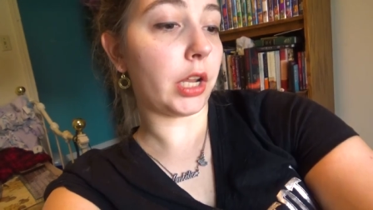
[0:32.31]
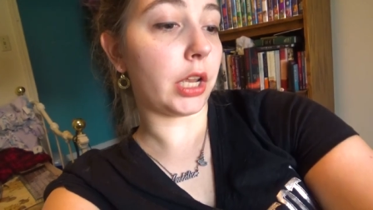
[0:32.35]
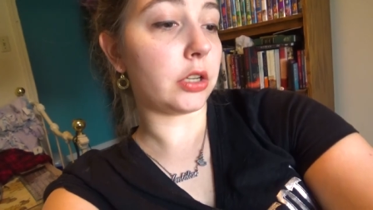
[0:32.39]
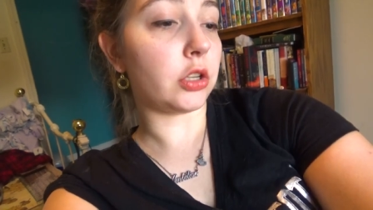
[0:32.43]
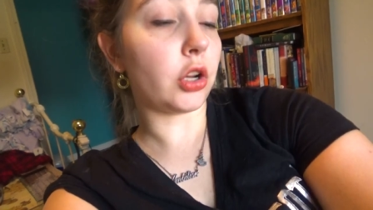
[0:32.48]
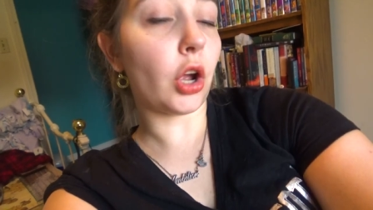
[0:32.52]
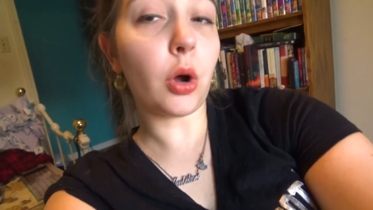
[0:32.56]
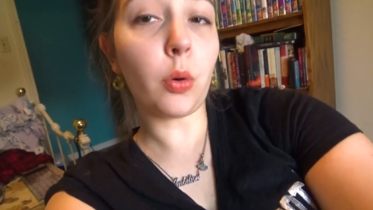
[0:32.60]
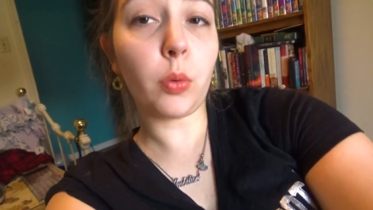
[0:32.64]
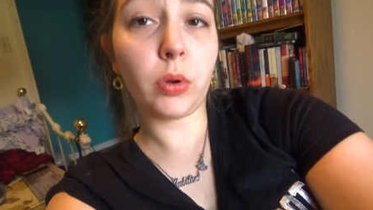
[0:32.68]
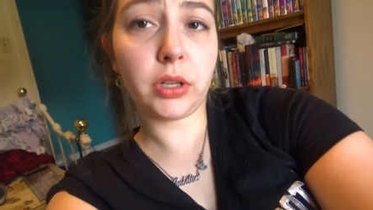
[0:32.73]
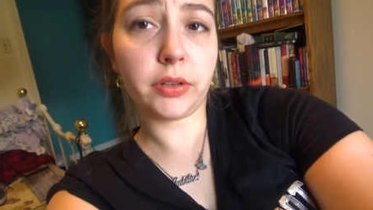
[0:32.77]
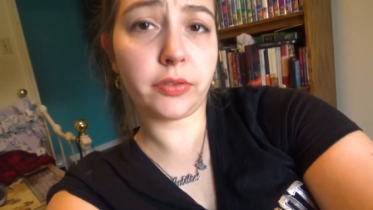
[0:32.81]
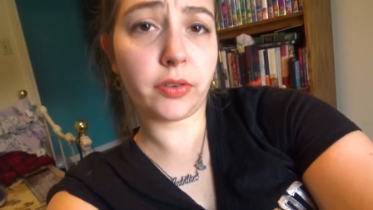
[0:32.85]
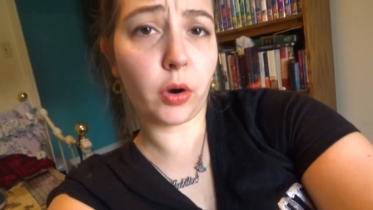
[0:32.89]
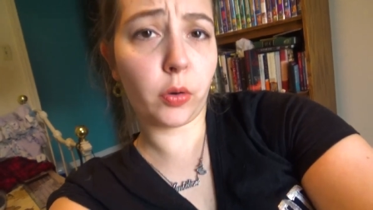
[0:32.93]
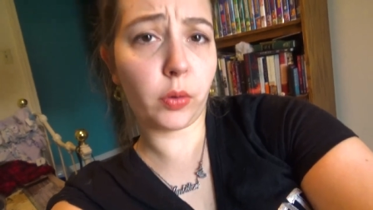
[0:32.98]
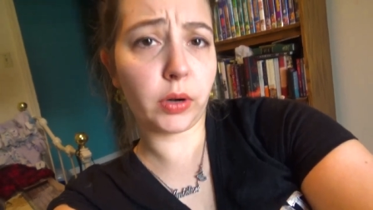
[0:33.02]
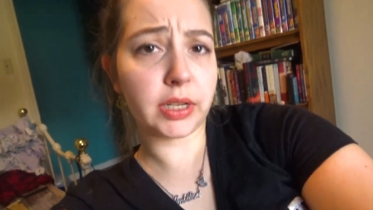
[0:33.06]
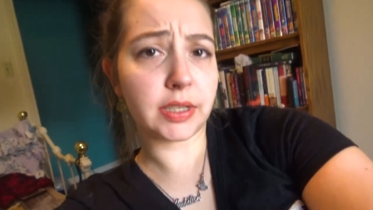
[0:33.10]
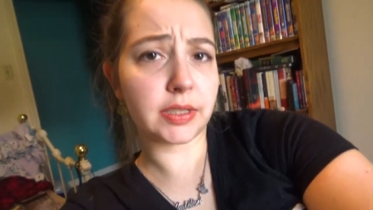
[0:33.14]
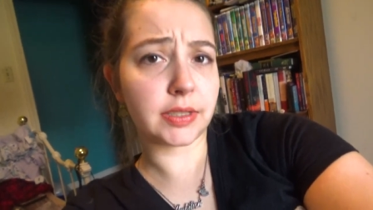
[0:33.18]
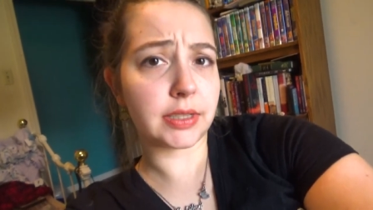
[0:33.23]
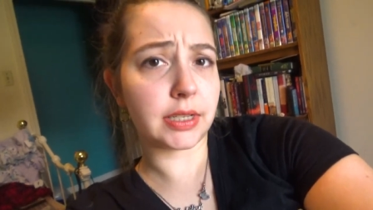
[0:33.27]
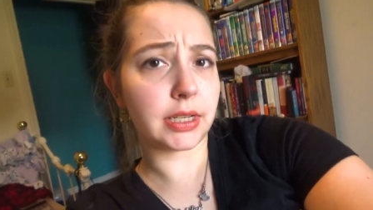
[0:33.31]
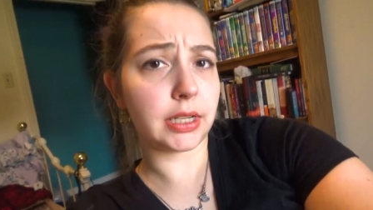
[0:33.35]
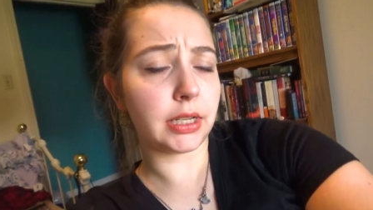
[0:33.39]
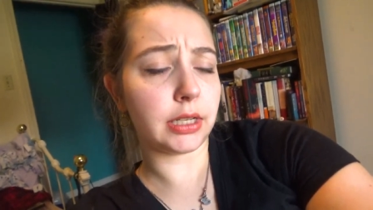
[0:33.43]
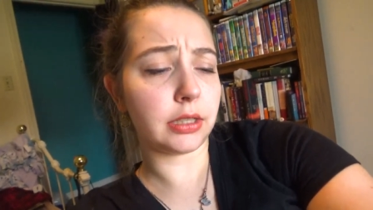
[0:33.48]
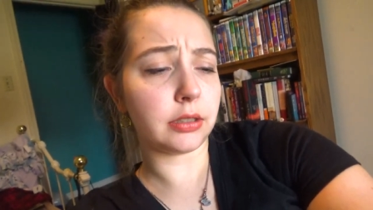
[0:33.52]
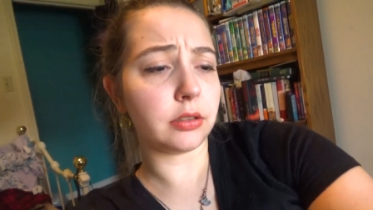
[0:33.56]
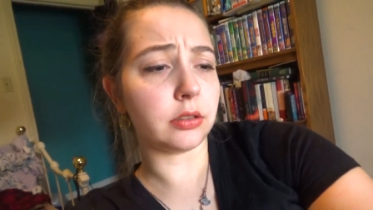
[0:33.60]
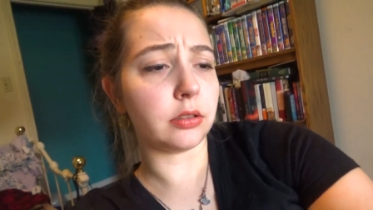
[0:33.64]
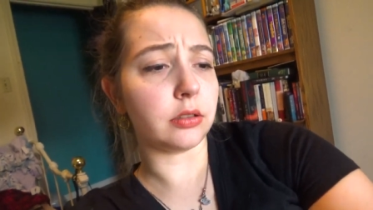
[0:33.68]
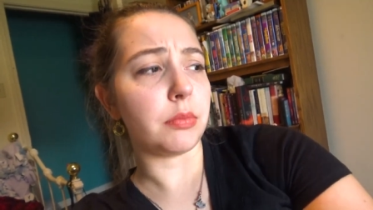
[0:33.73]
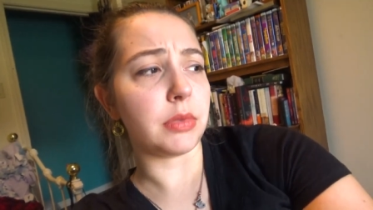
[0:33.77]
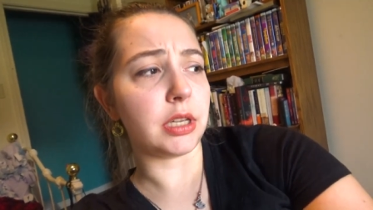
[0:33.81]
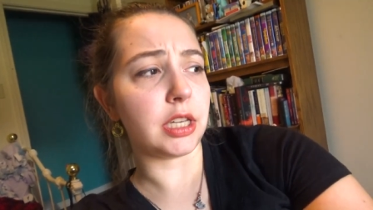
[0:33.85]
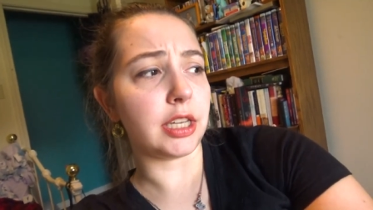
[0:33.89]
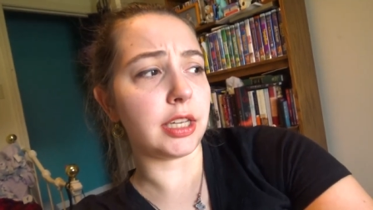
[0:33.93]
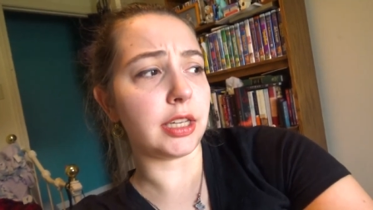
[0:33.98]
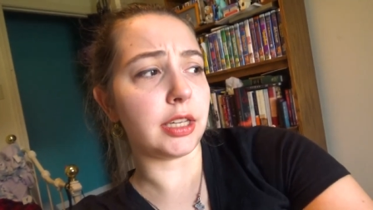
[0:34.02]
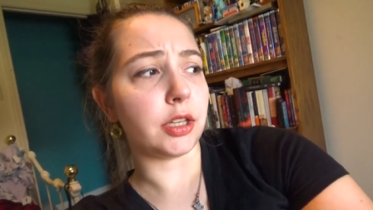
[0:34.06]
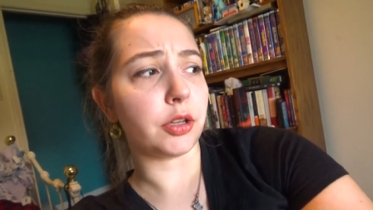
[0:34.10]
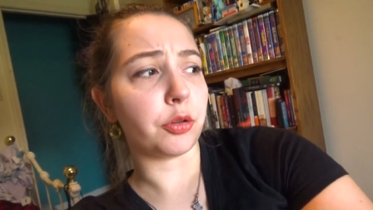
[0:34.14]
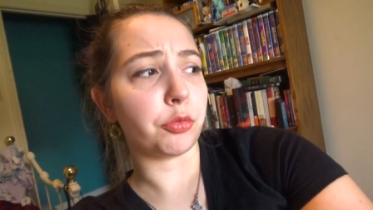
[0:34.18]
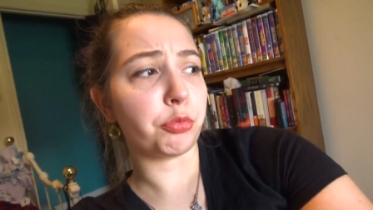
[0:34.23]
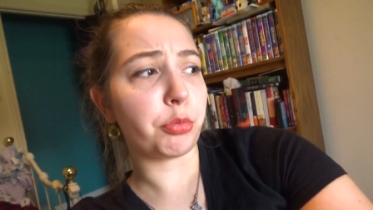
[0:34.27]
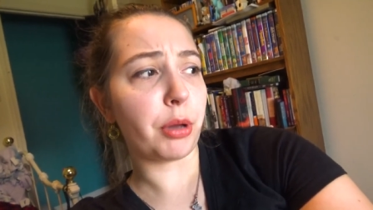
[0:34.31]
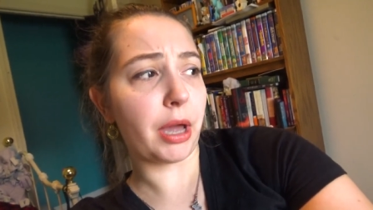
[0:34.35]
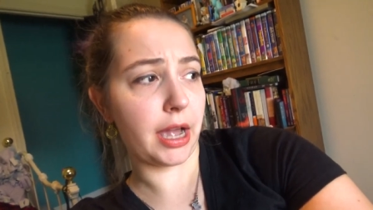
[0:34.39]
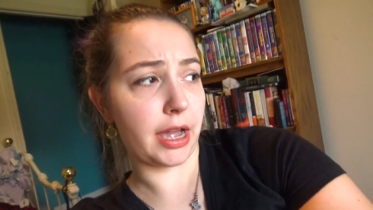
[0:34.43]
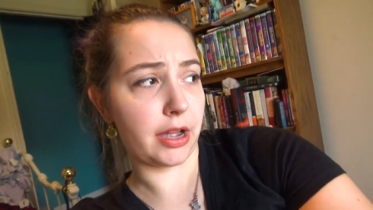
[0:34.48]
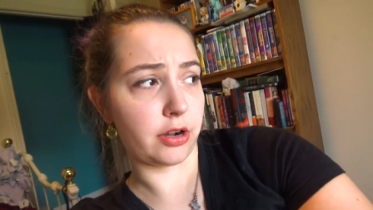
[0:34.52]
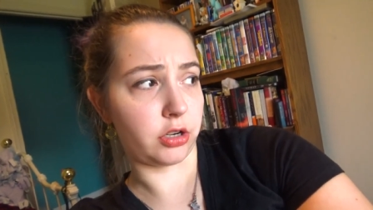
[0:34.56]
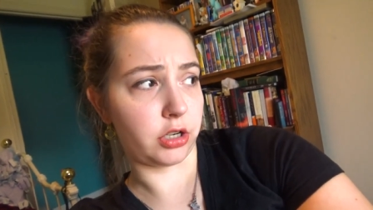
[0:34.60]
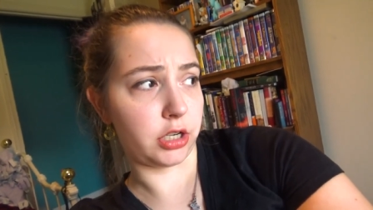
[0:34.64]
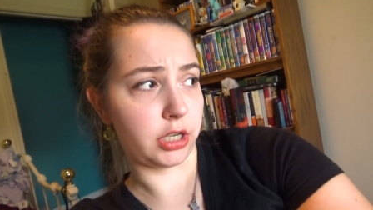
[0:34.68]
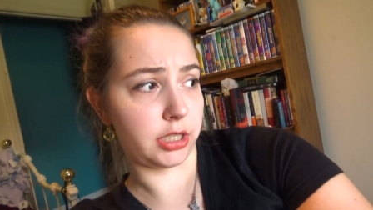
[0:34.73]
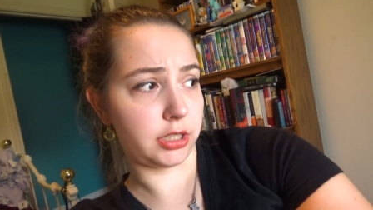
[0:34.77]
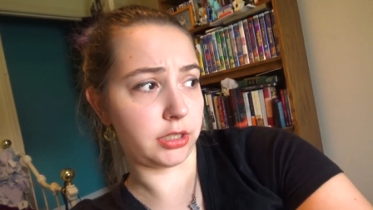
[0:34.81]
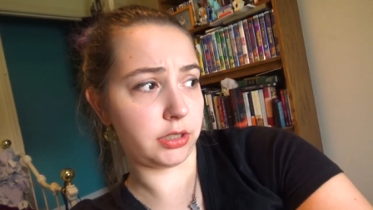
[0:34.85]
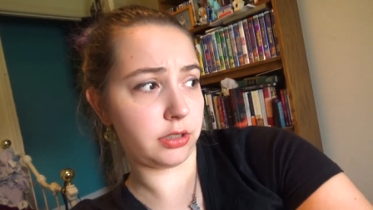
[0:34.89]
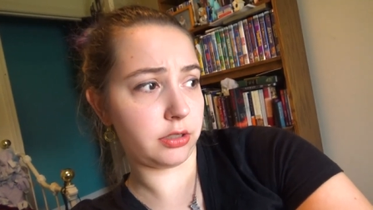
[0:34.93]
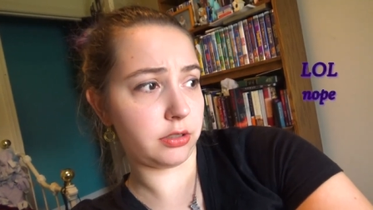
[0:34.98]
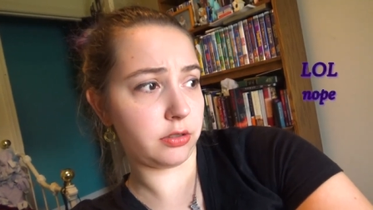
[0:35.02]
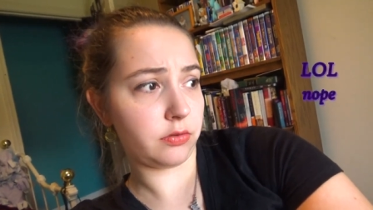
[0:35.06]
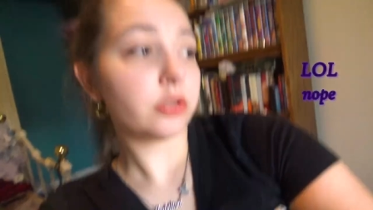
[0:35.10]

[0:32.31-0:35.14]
And y'all will have already seen me pattern it.